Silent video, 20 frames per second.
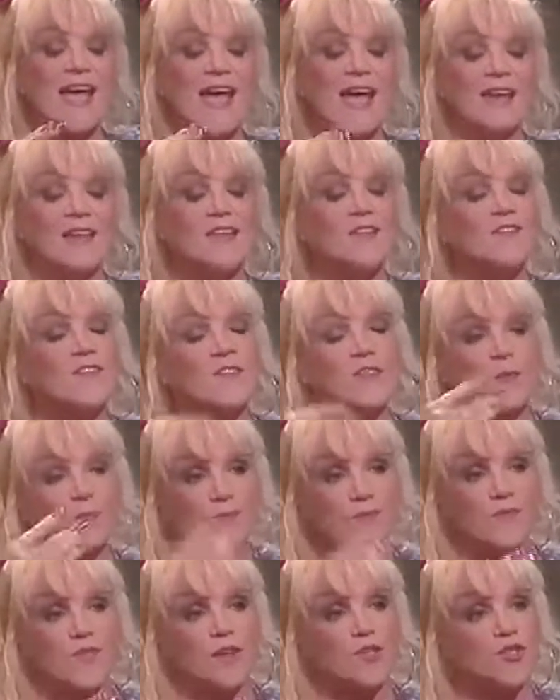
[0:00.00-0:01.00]
and even the
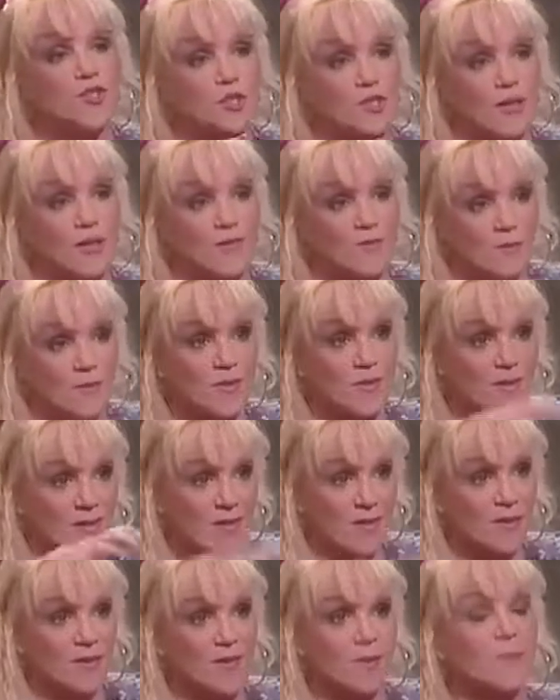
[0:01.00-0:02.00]
provincial government
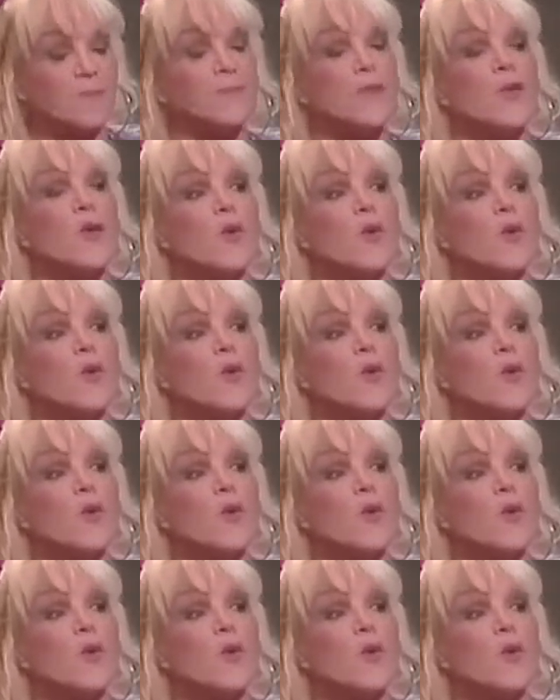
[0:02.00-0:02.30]
here